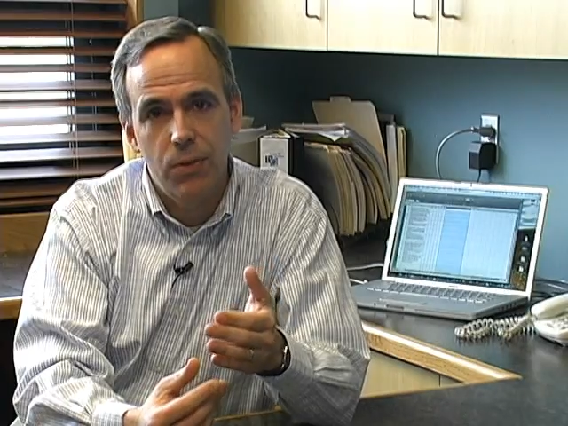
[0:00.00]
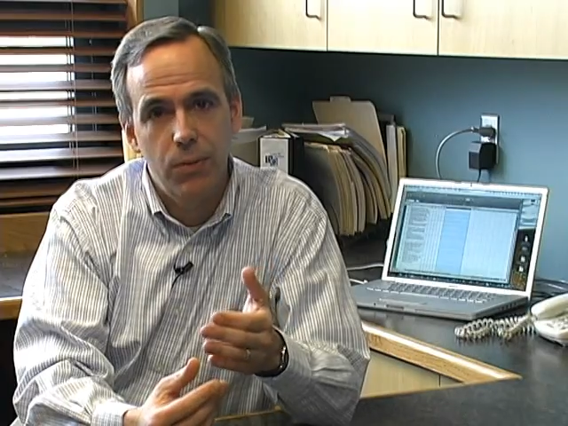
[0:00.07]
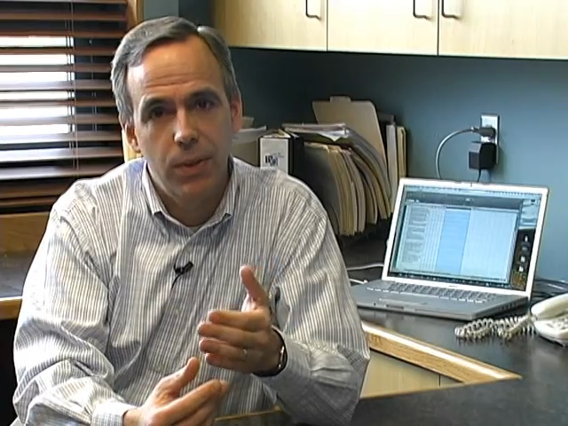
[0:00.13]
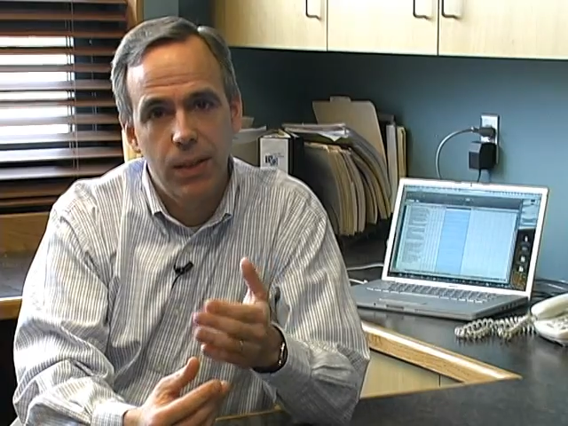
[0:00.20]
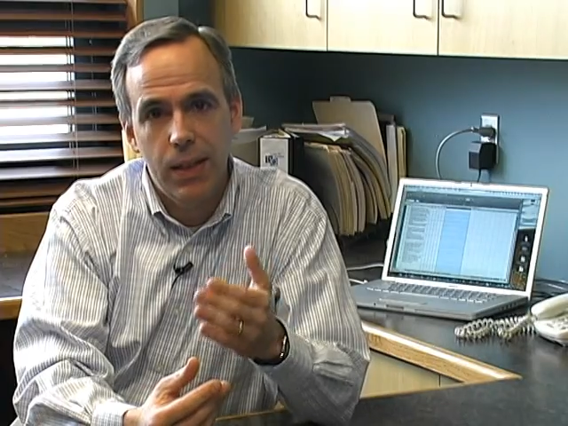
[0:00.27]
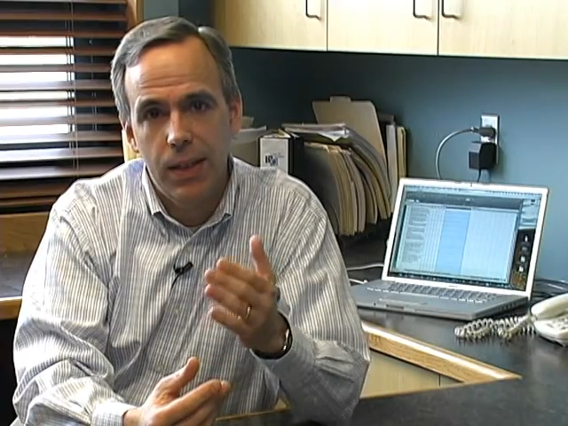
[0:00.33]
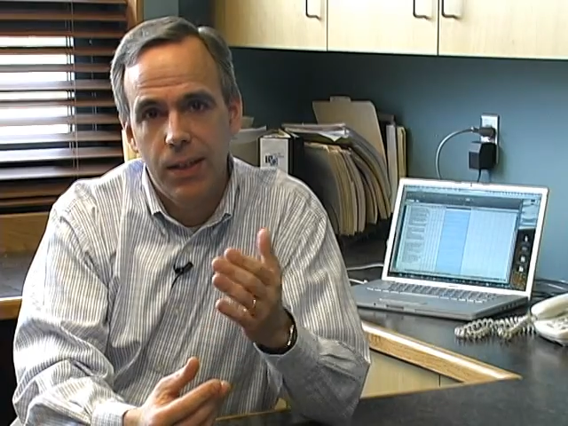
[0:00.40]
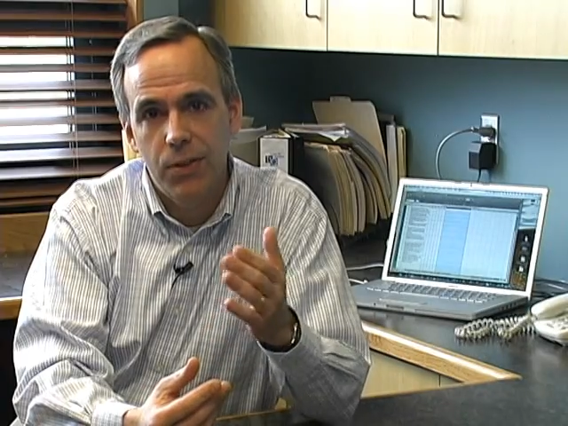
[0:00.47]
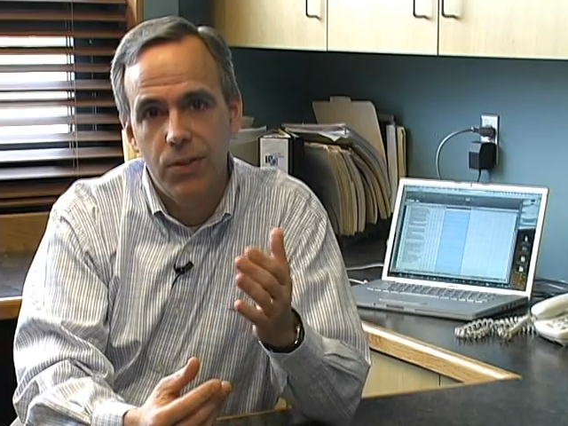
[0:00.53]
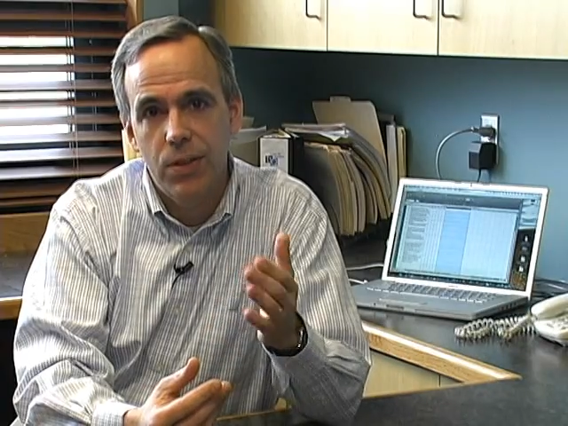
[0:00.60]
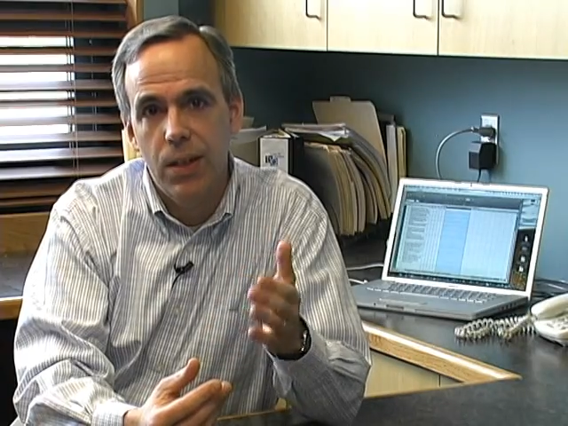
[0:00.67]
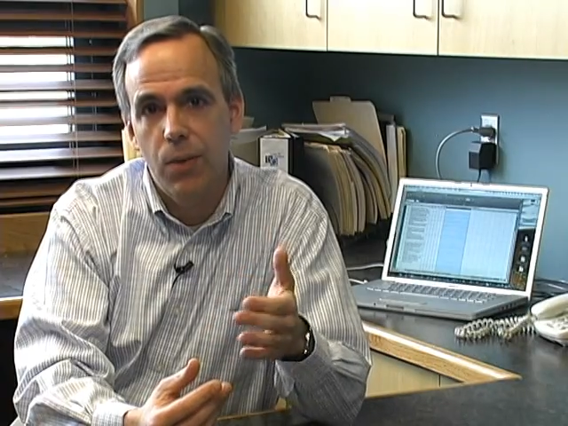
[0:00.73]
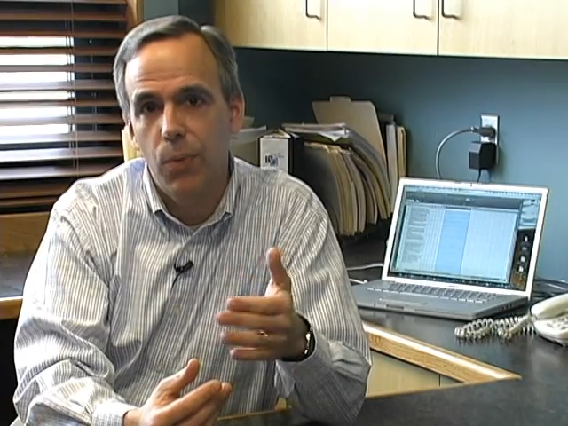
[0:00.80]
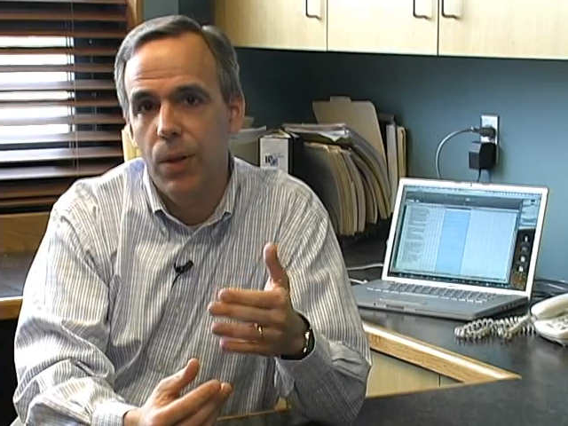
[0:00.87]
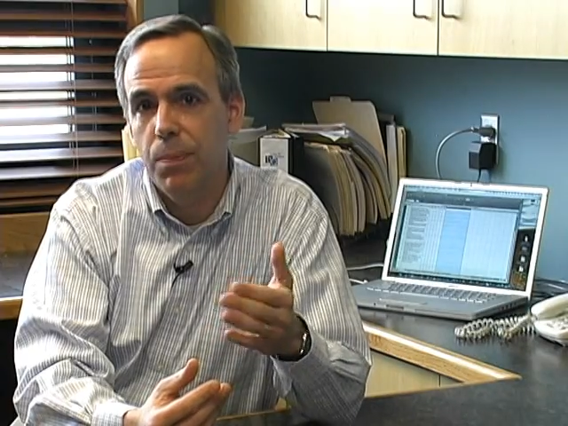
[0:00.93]
You really got to
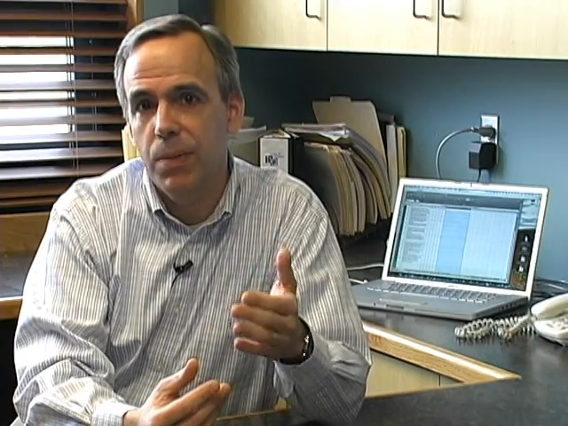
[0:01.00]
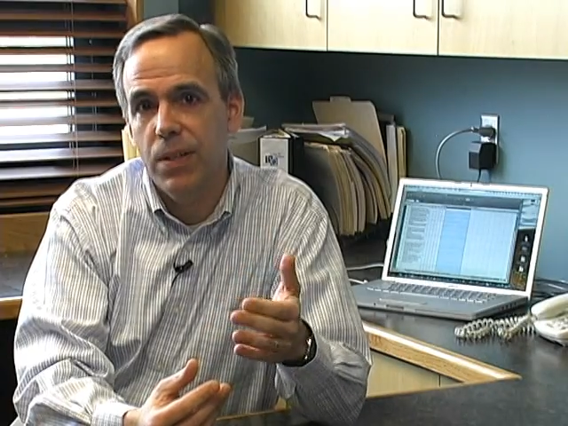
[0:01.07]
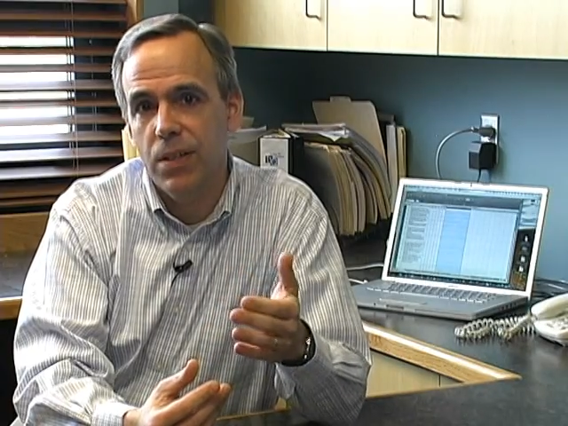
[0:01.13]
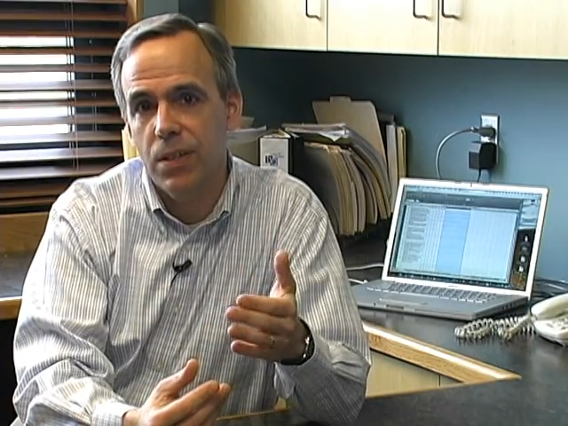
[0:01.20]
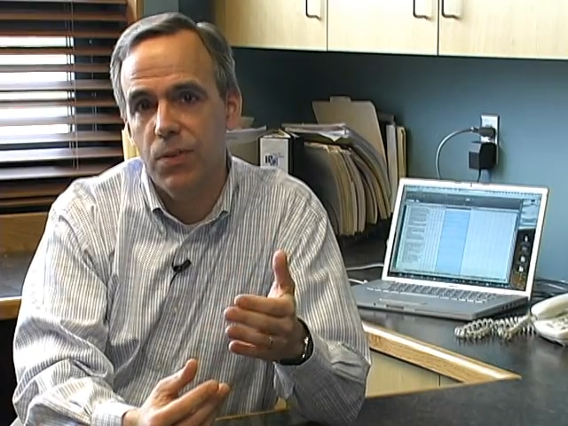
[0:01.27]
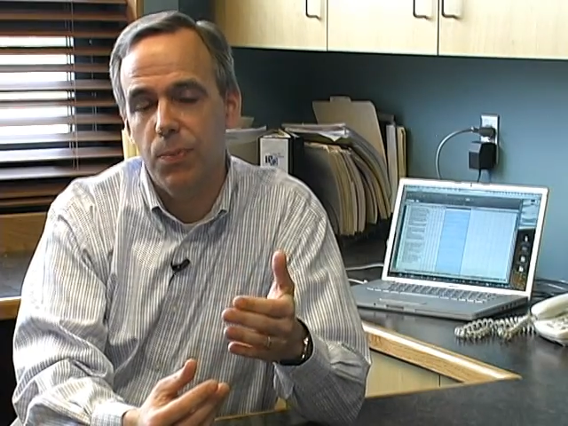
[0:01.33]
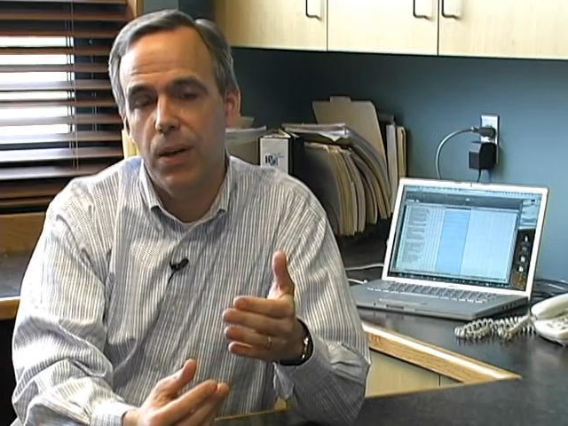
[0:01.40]
understand what business